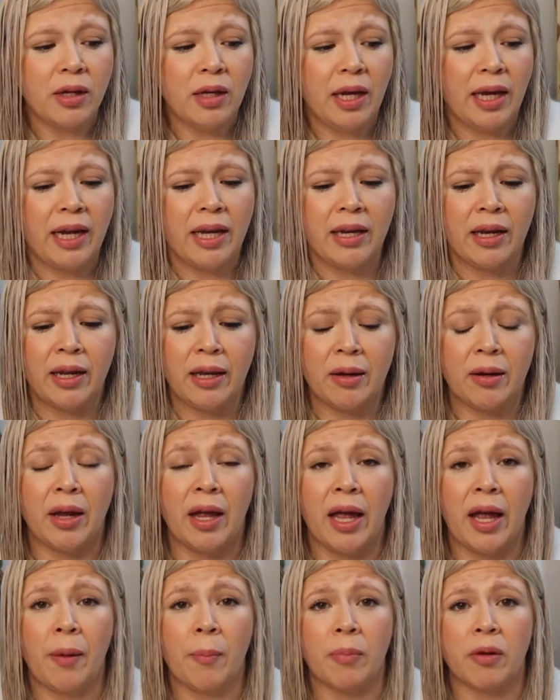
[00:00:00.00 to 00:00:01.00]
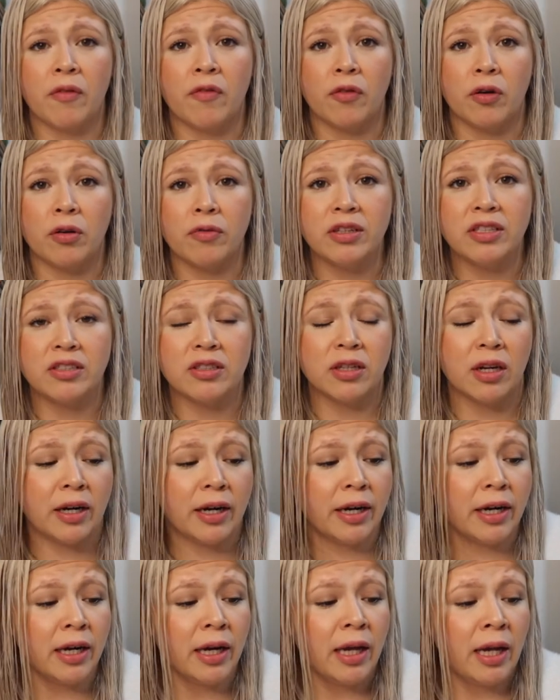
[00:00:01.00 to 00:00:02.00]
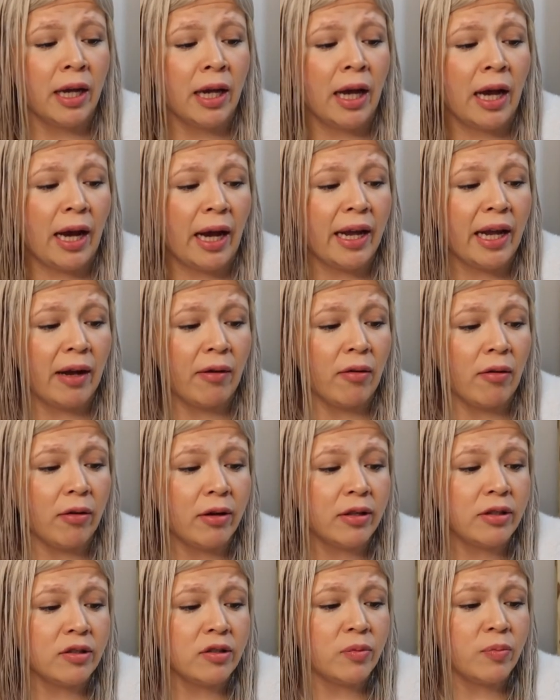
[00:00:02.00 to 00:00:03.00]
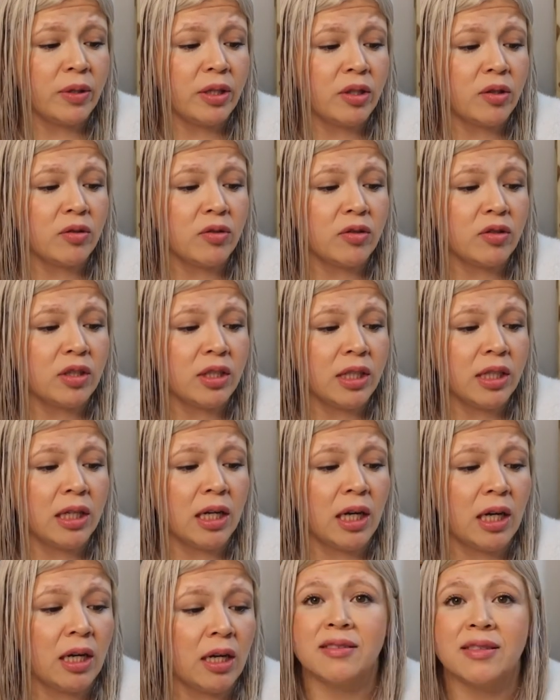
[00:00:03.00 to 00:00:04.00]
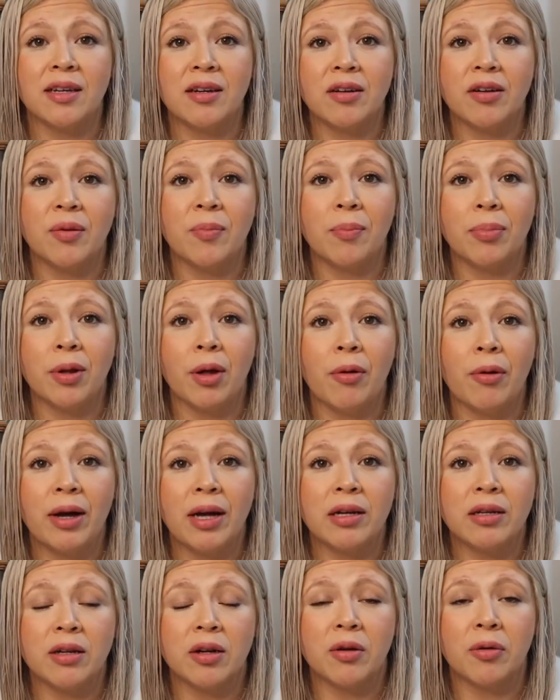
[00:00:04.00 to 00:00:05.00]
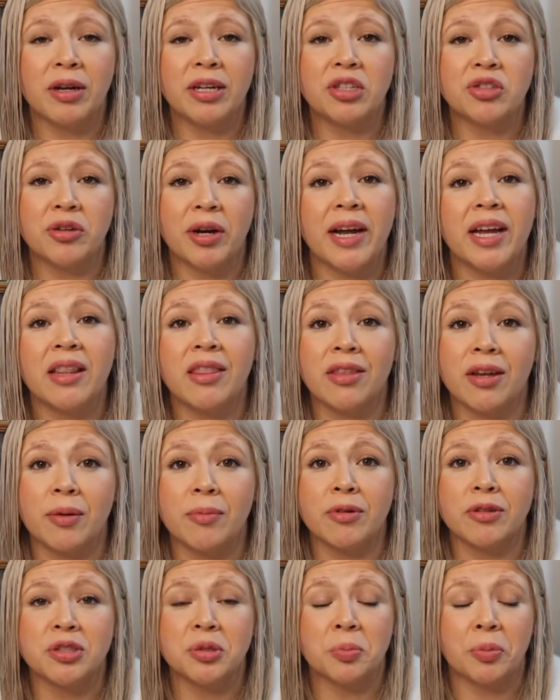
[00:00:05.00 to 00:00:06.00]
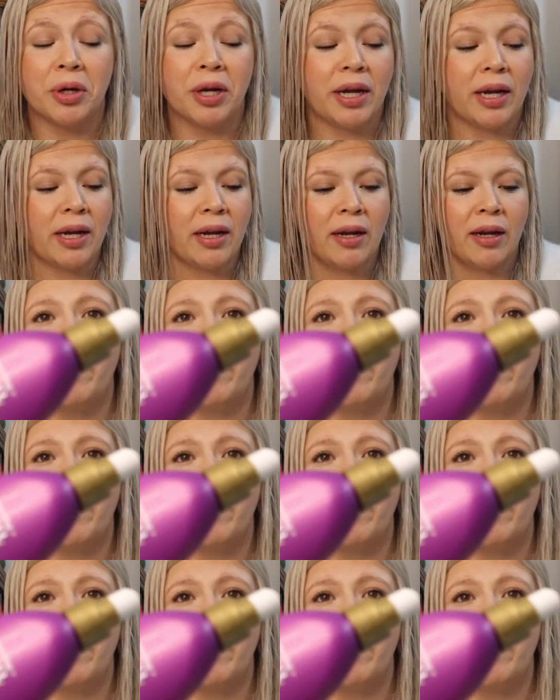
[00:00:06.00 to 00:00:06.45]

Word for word: And then before we start, I am going to be using a Silk Blowout Quick-Drying Thermal Spray.